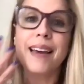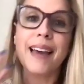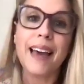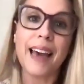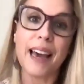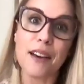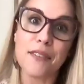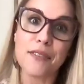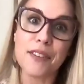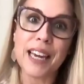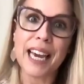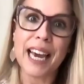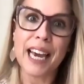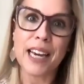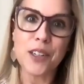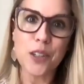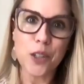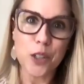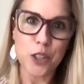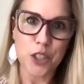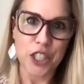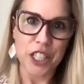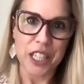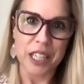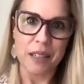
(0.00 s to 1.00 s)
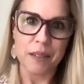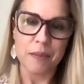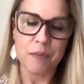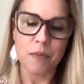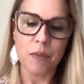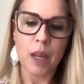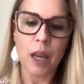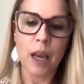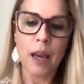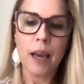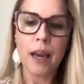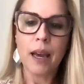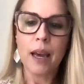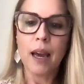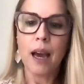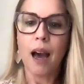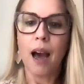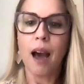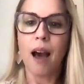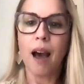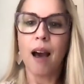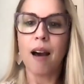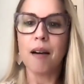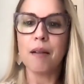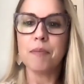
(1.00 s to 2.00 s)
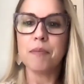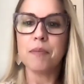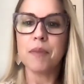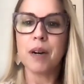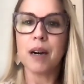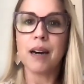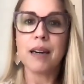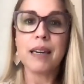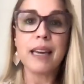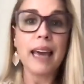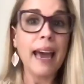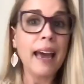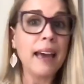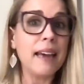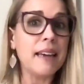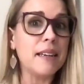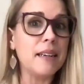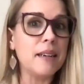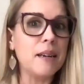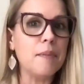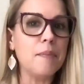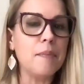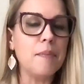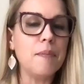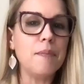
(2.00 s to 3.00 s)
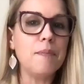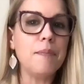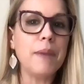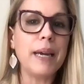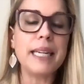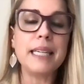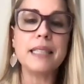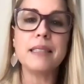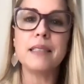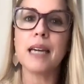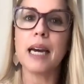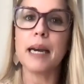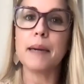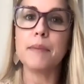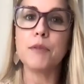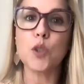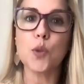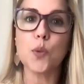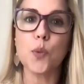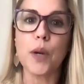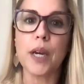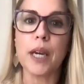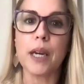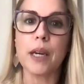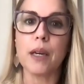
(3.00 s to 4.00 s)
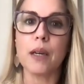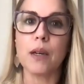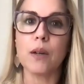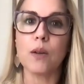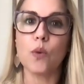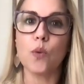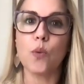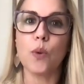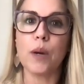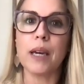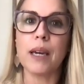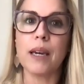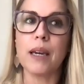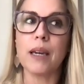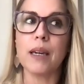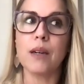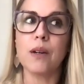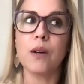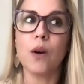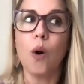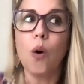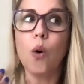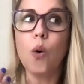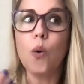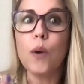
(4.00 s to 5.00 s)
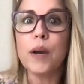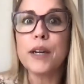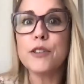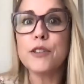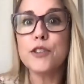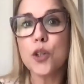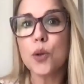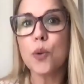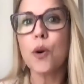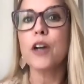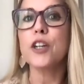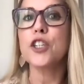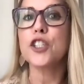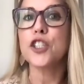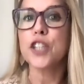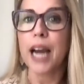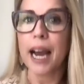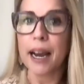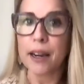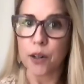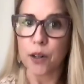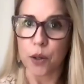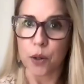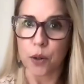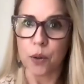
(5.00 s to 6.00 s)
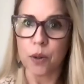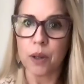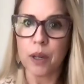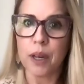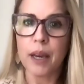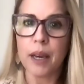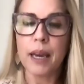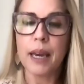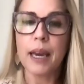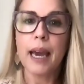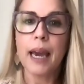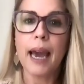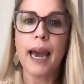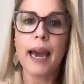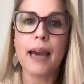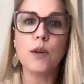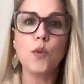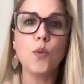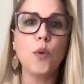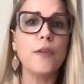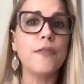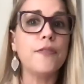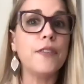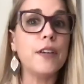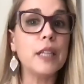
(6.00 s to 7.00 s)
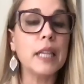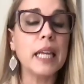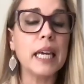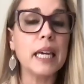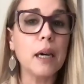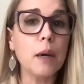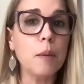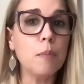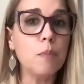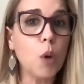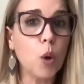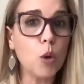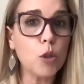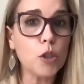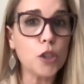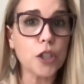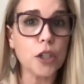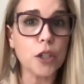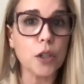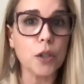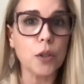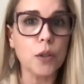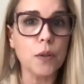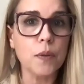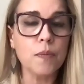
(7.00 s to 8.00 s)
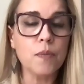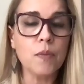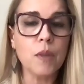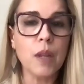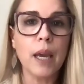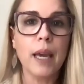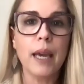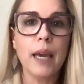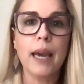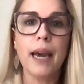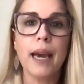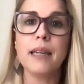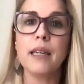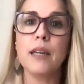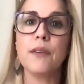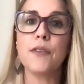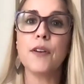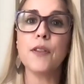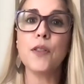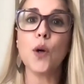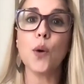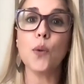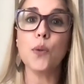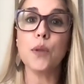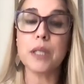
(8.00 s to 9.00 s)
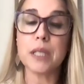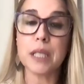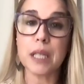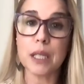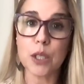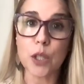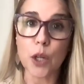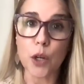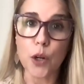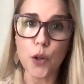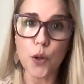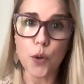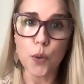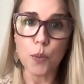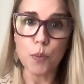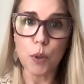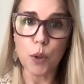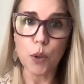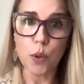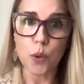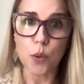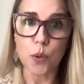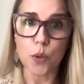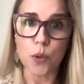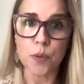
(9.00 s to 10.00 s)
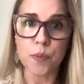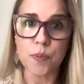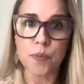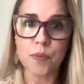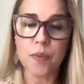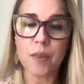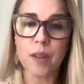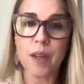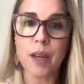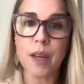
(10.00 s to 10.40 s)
heavy energy. Again, many times we go into our shadow and we're feeling emotional. And even though this is a new moon,